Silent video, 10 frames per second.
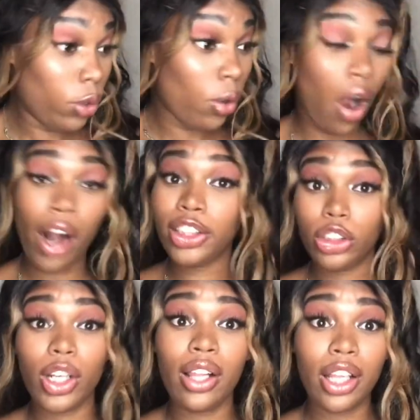are
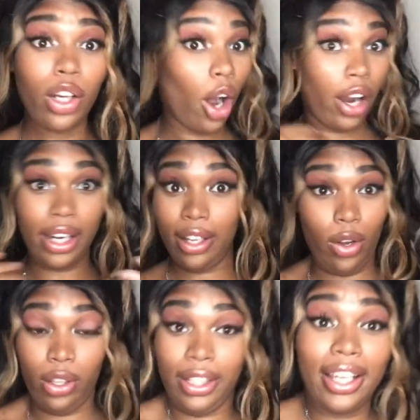struggling or
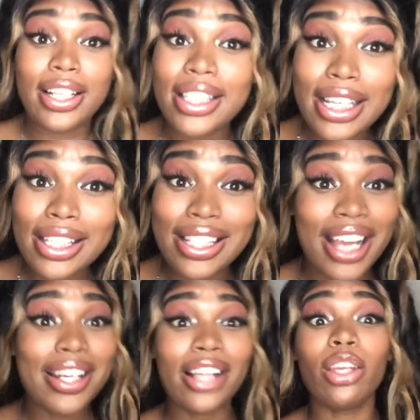get assistance, ain't
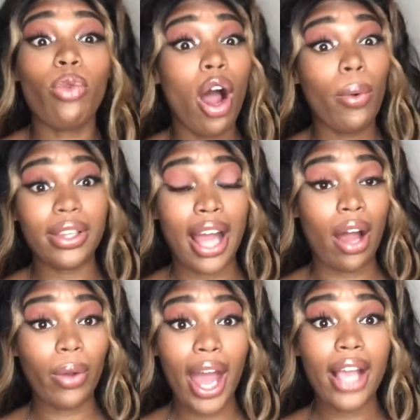nothing wrong with that,
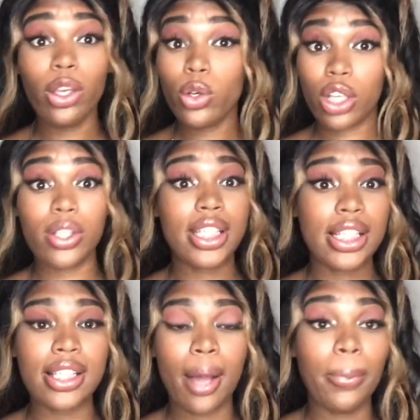okay? Use your
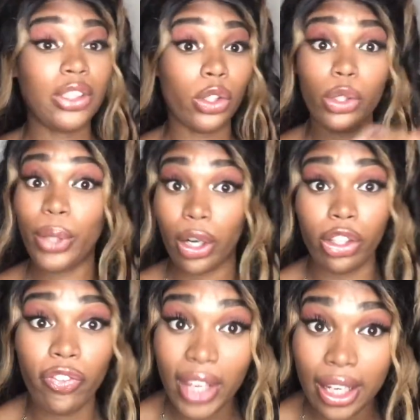assistance up until you get on your
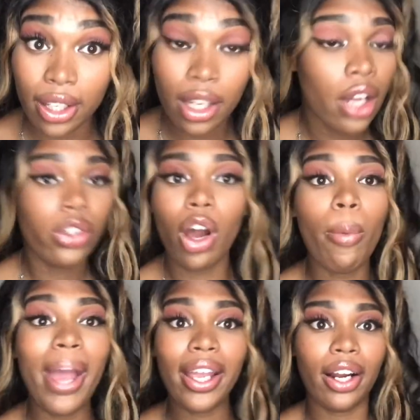feet. Don't
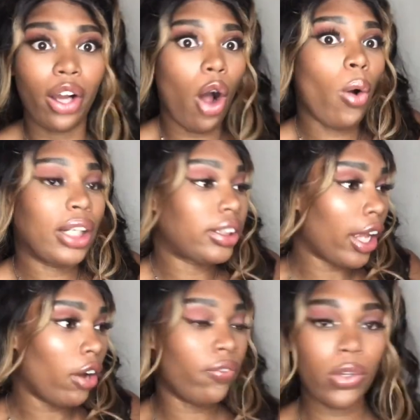make it a goal to stay
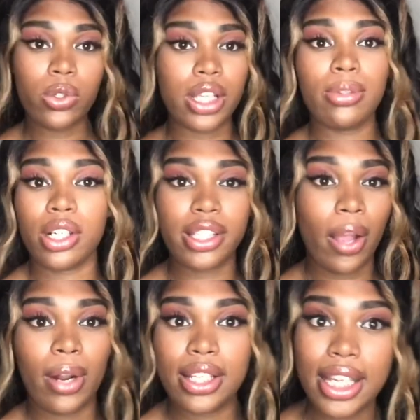on food stamps or stay
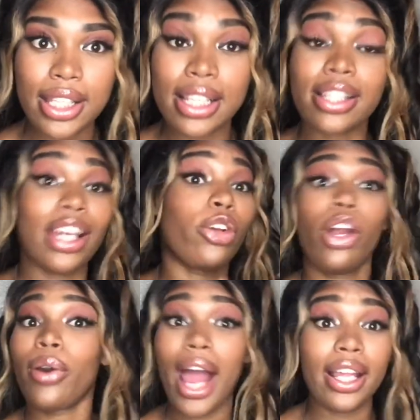on assistance. Get on your
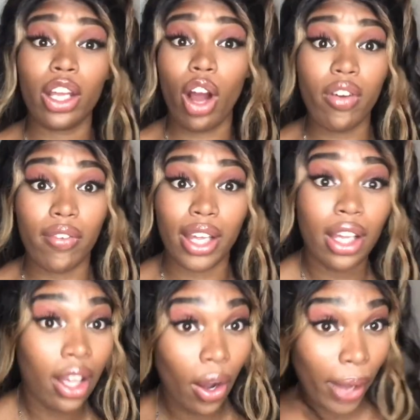grind and get off of it,
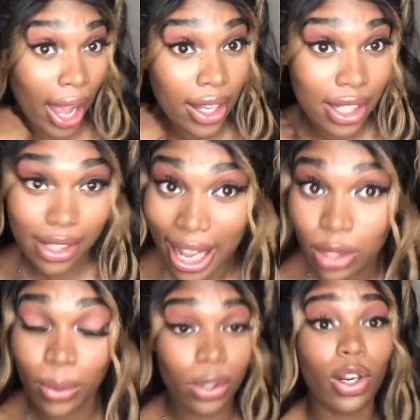okay? Because that's
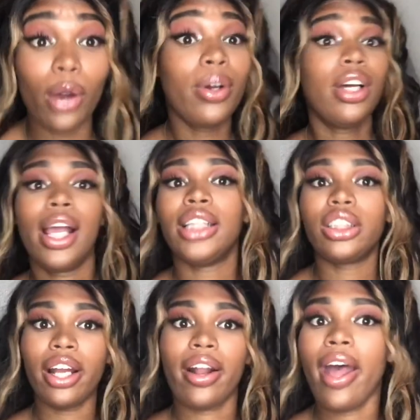what, you know, it's
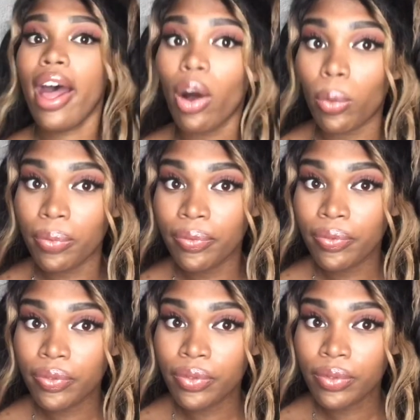there to help.
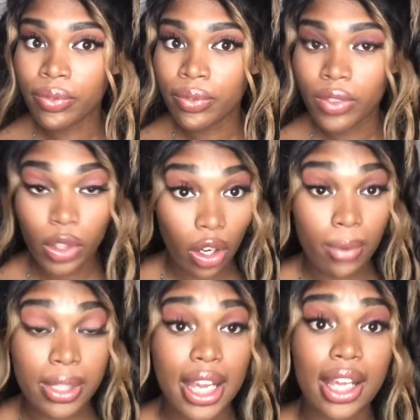You know what I'm
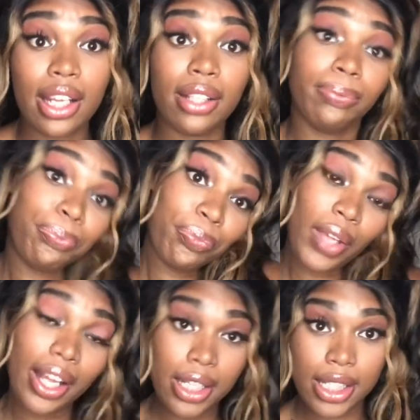saying? And yeah,